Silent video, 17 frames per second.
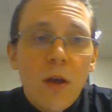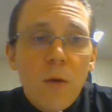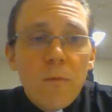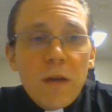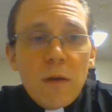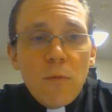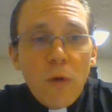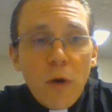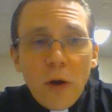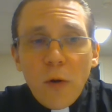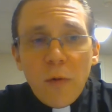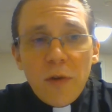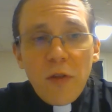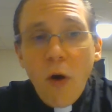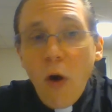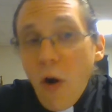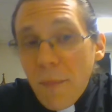We work
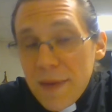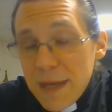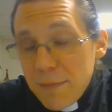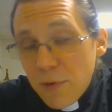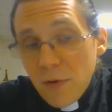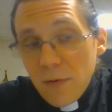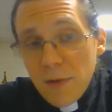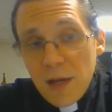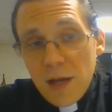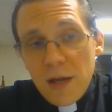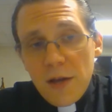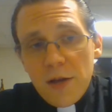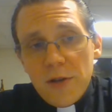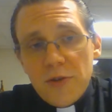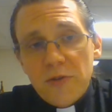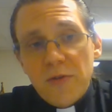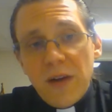with all people
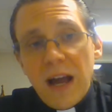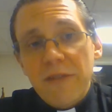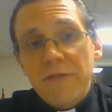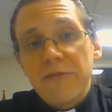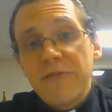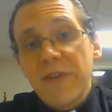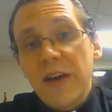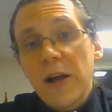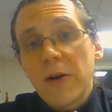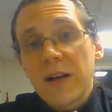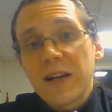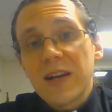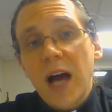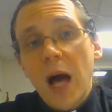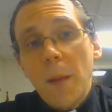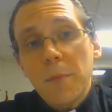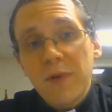to craft fair and
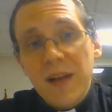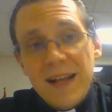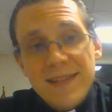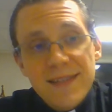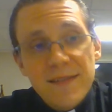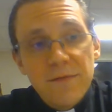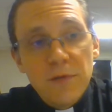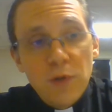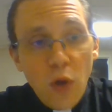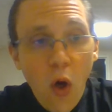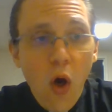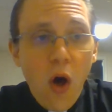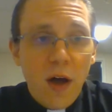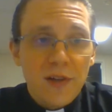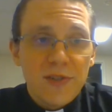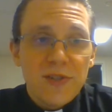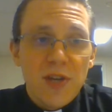comprehensive
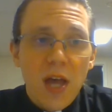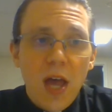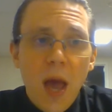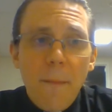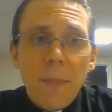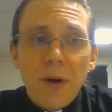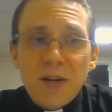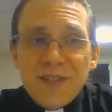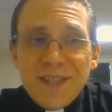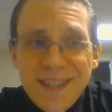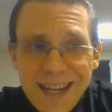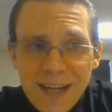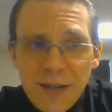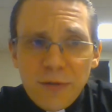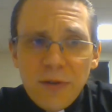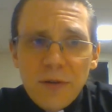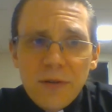laws,
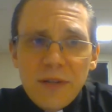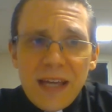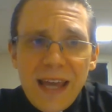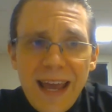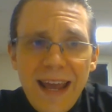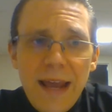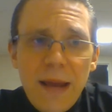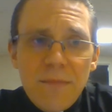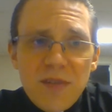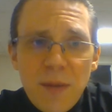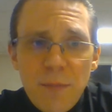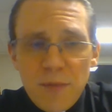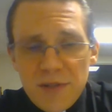particularly aimed at